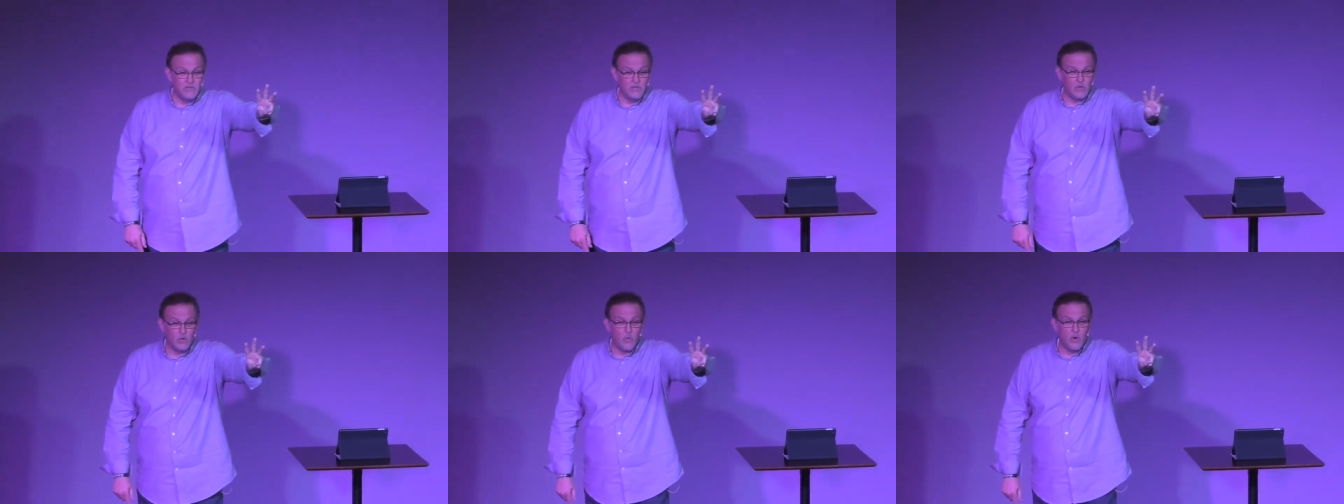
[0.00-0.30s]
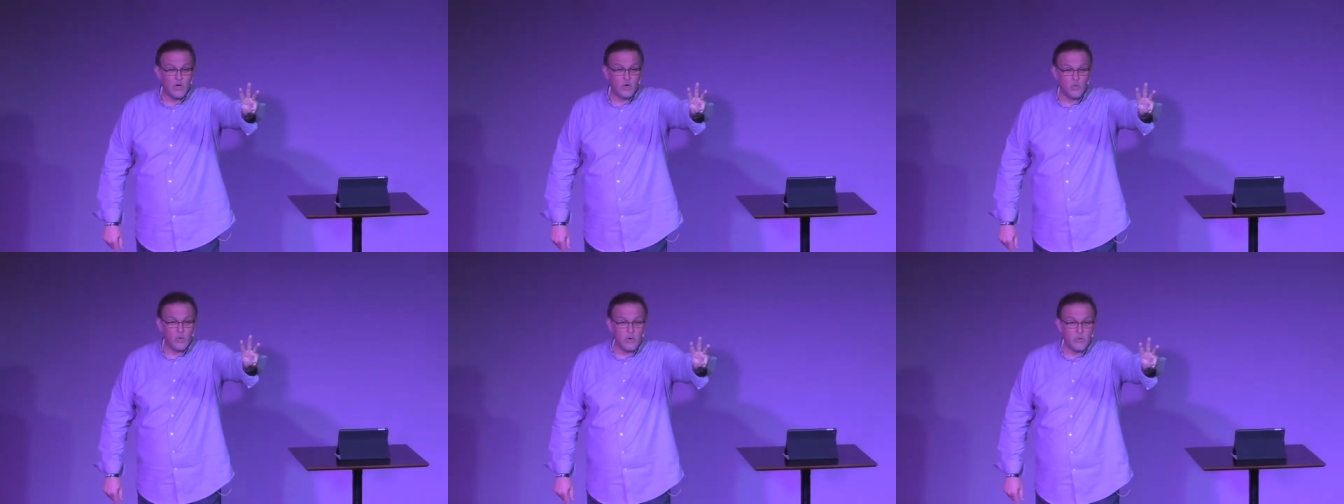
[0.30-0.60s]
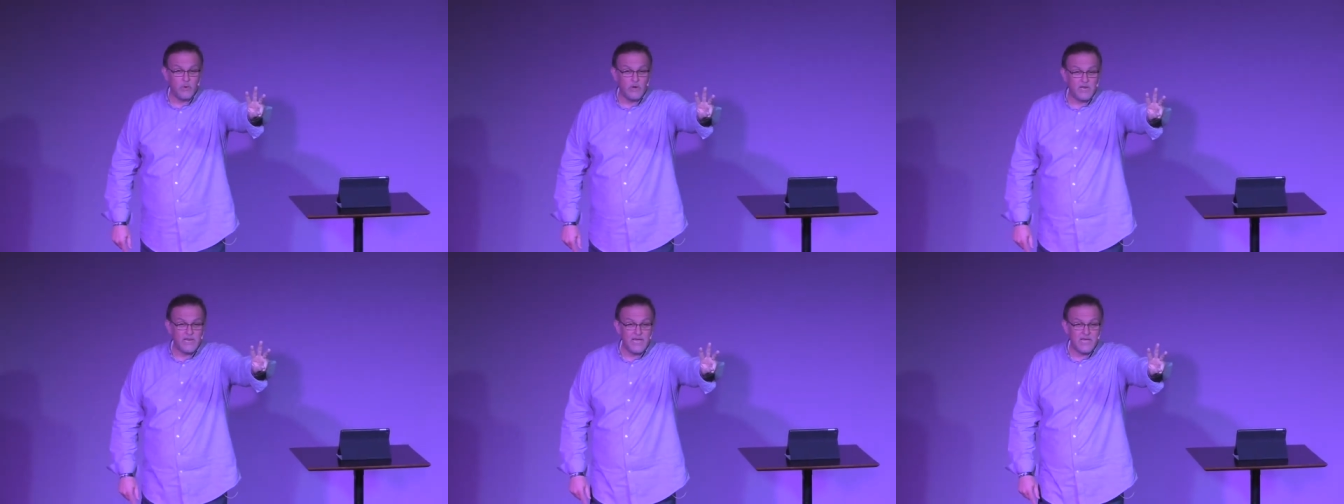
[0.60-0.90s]
the quicker
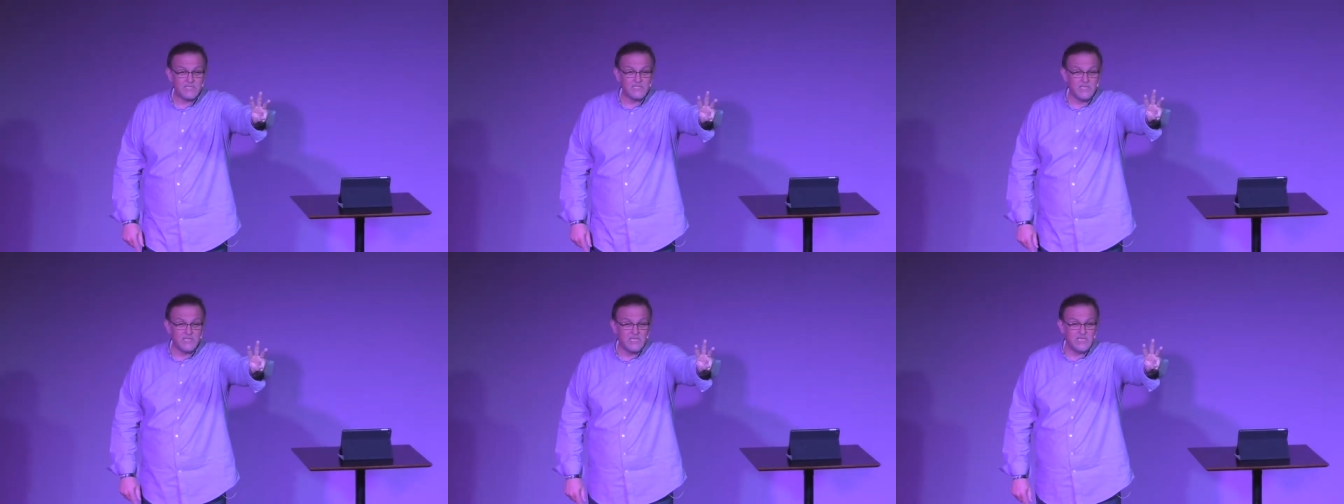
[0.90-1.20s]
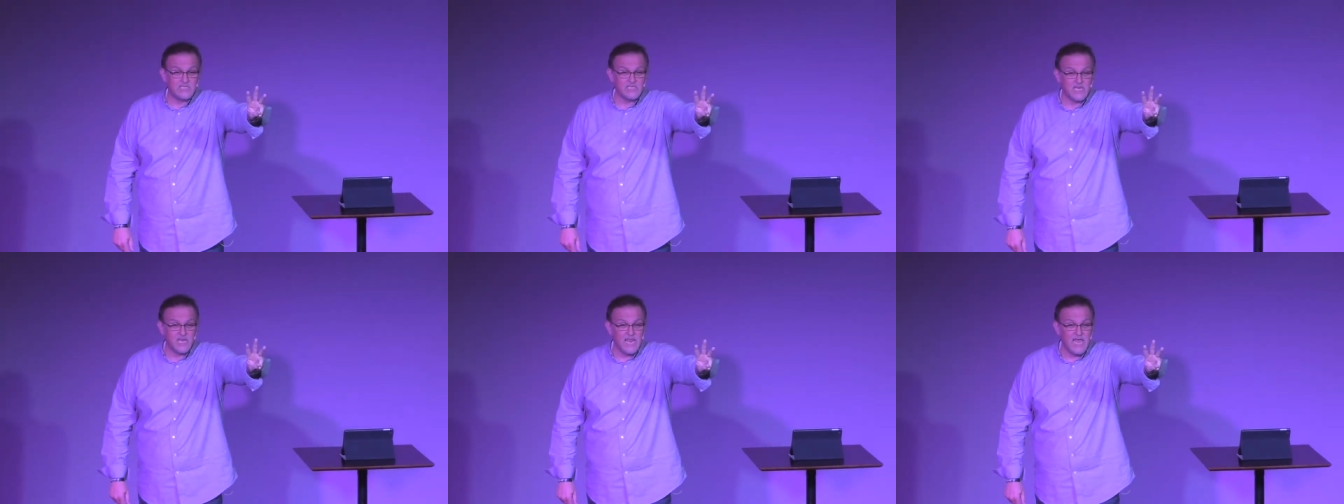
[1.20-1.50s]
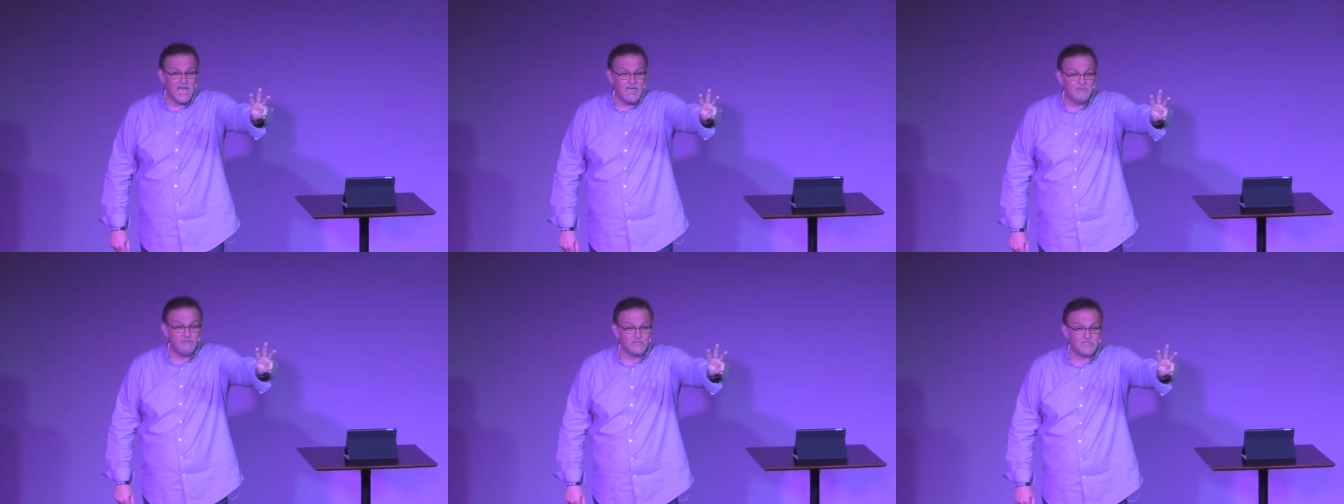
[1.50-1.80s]
we realize that this
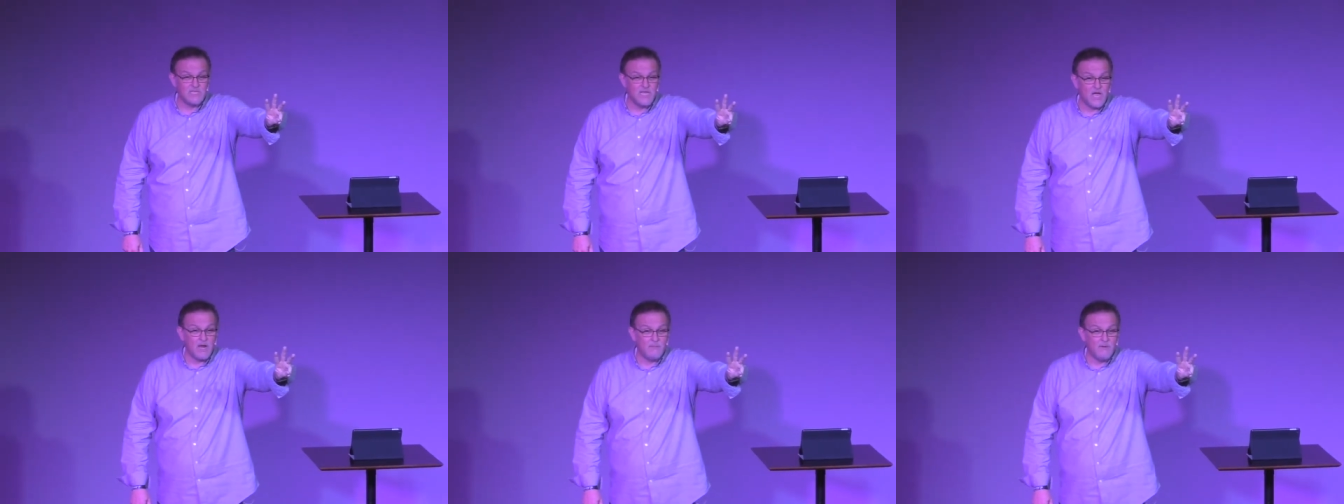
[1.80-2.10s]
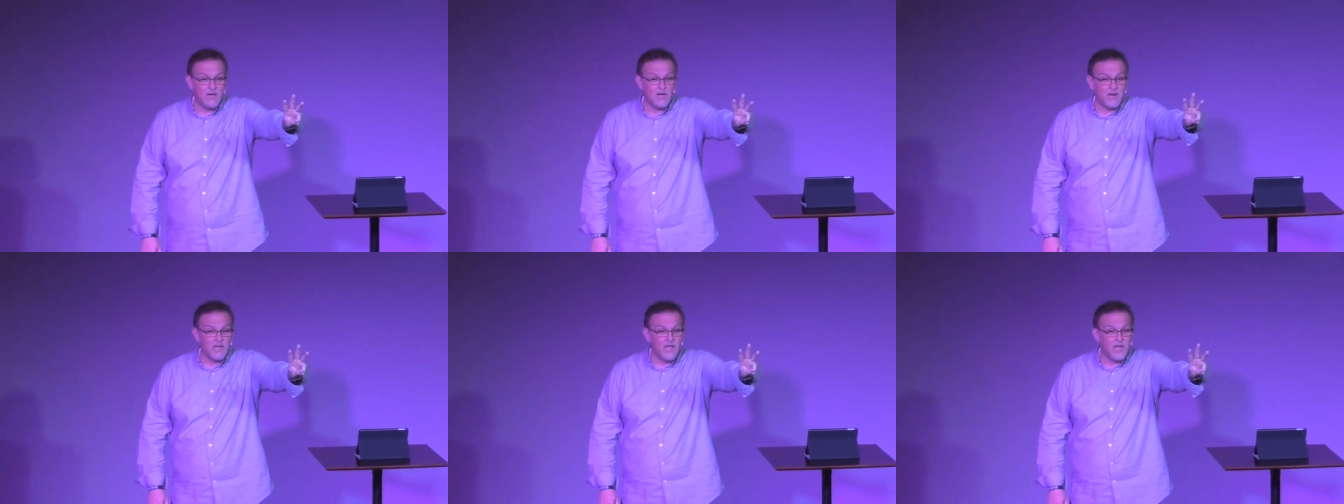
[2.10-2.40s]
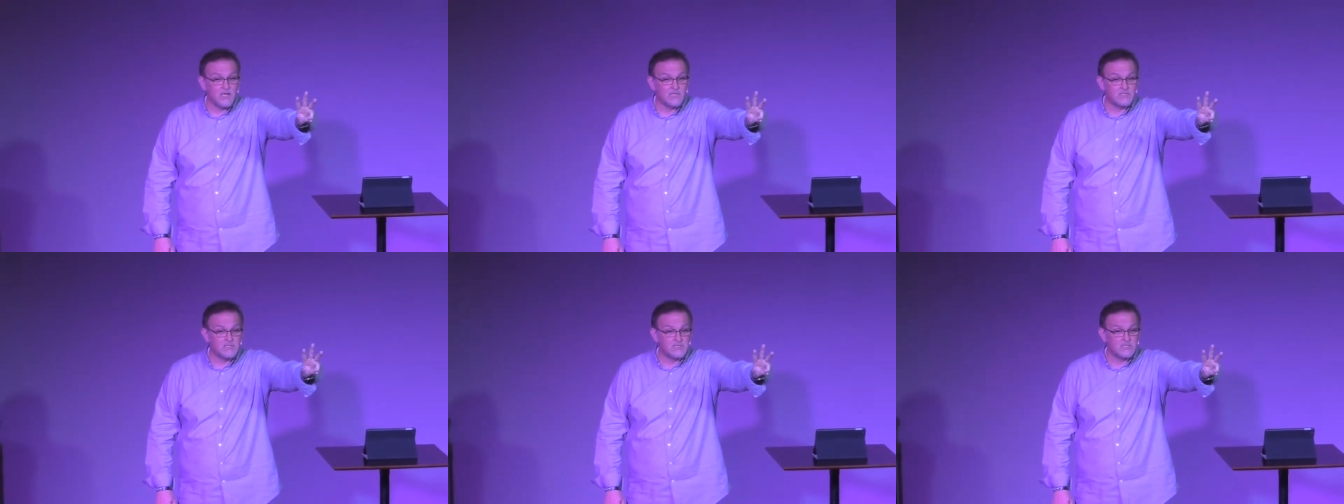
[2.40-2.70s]
life is not about
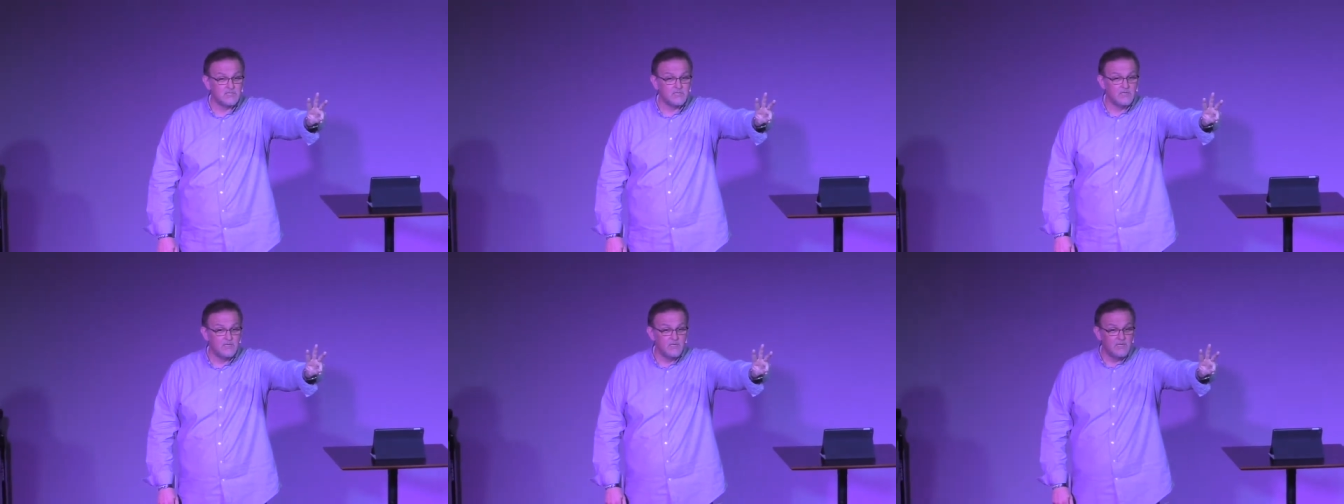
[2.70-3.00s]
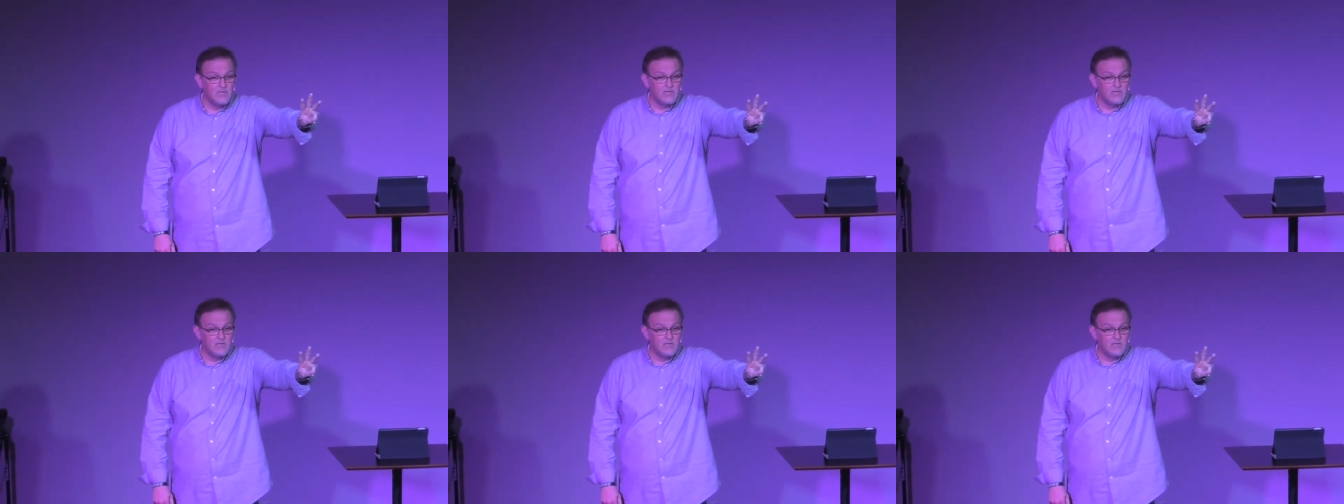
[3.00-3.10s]
us,